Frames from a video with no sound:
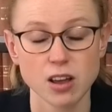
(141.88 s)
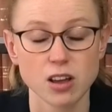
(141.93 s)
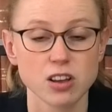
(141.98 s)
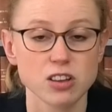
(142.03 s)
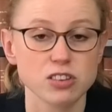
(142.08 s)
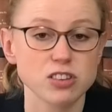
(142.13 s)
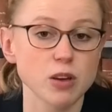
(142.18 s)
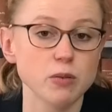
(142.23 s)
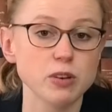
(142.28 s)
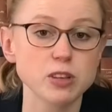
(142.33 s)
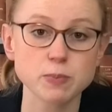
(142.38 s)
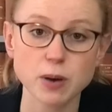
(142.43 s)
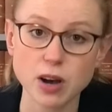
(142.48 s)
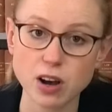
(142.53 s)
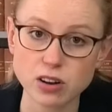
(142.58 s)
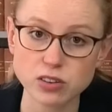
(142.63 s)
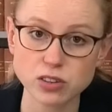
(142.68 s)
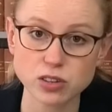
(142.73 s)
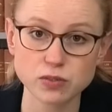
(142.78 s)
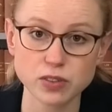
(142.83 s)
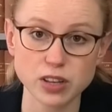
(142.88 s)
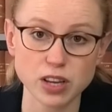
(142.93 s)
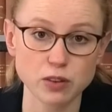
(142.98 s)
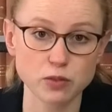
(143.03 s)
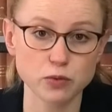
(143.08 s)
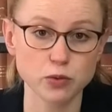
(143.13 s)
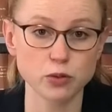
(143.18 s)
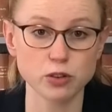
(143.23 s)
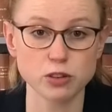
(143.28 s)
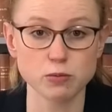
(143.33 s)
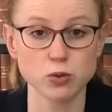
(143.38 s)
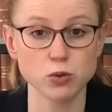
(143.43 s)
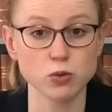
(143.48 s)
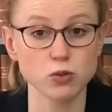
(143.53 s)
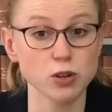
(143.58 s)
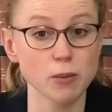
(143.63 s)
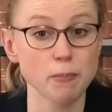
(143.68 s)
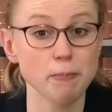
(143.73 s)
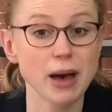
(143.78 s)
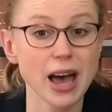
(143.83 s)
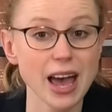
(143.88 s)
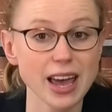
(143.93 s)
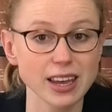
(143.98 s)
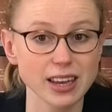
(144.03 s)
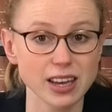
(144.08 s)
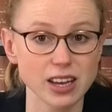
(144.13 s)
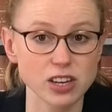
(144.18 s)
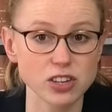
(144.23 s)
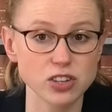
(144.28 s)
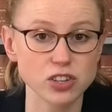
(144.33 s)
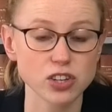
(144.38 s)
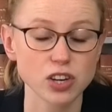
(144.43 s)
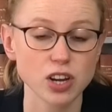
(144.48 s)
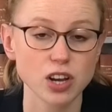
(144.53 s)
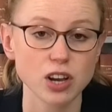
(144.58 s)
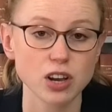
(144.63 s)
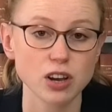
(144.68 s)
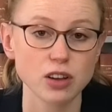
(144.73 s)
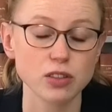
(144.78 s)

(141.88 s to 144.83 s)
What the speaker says: So as part of the enforcement order package,